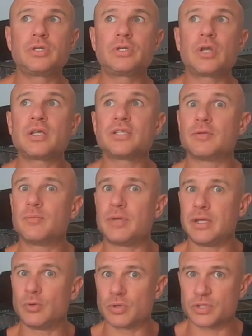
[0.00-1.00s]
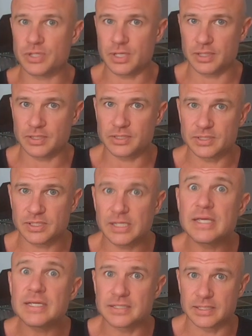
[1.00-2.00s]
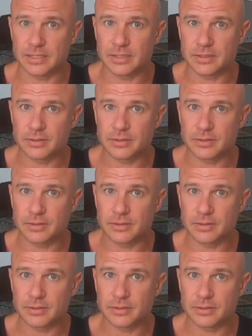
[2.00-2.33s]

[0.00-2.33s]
doesn't mean we're saying this is easy.